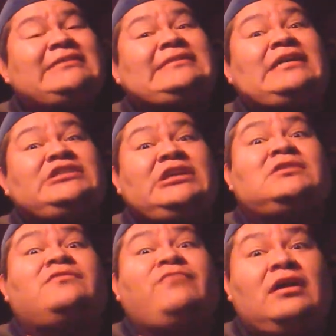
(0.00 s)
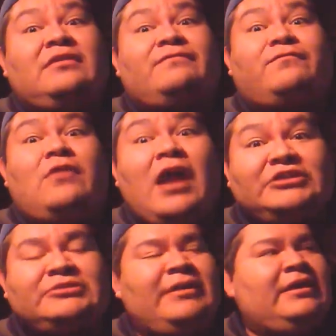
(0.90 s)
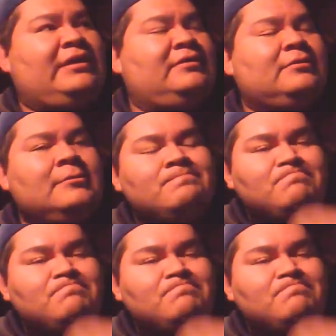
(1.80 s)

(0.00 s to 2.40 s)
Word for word: because that shit is fucking fresh, man.